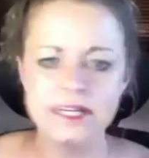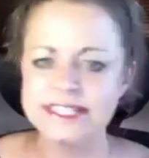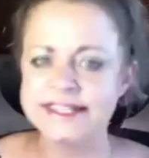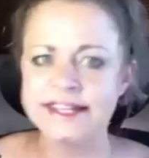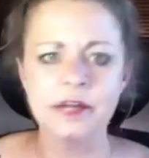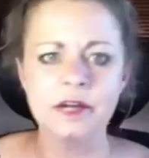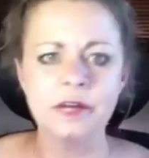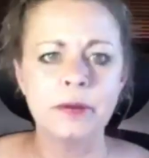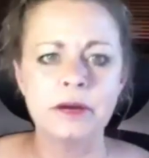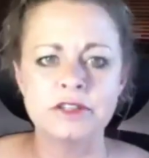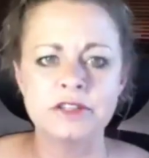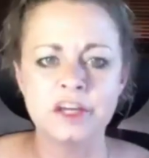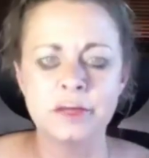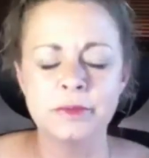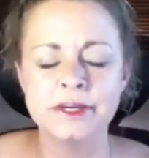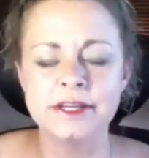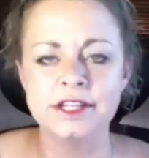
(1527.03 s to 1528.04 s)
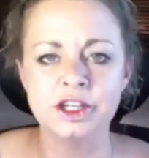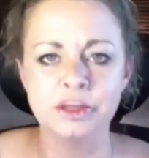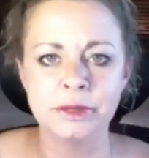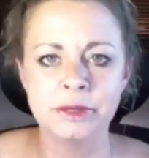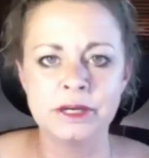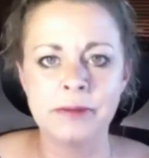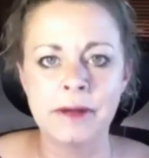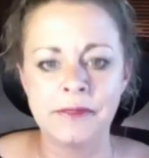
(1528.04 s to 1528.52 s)
is that about? Tell me a little
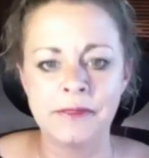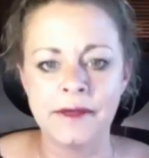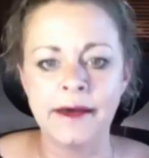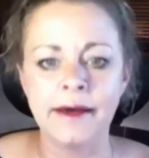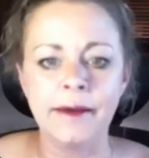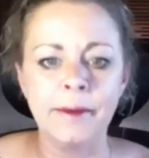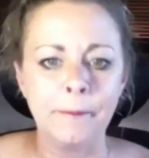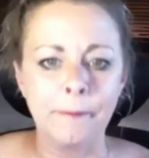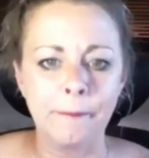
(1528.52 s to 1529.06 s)
bit about that.